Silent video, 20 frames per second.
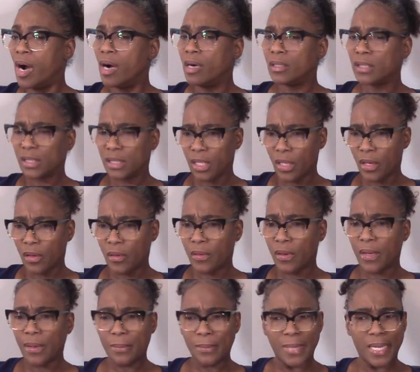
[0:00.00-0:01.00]
So
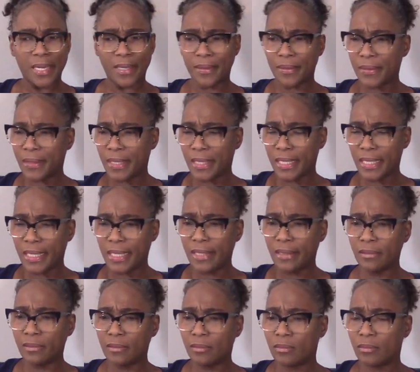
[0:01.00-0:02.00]
I'm like, okay.
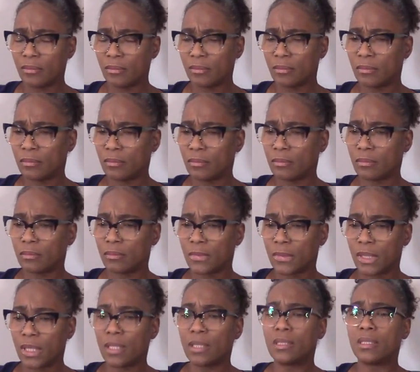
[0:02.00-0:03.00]

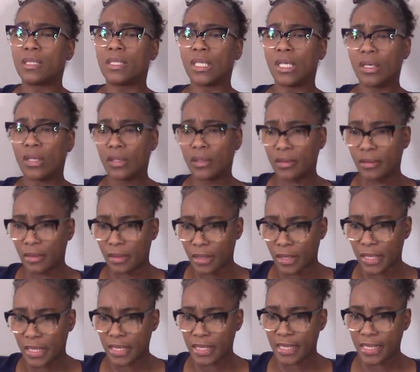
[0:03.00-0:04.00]
So
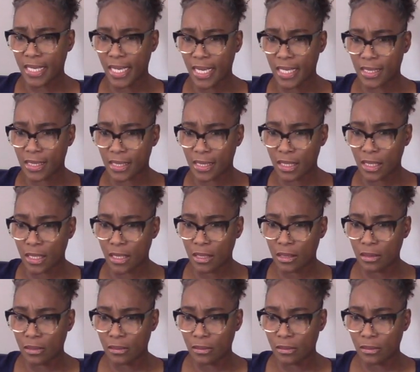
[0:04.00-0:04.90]
get tested.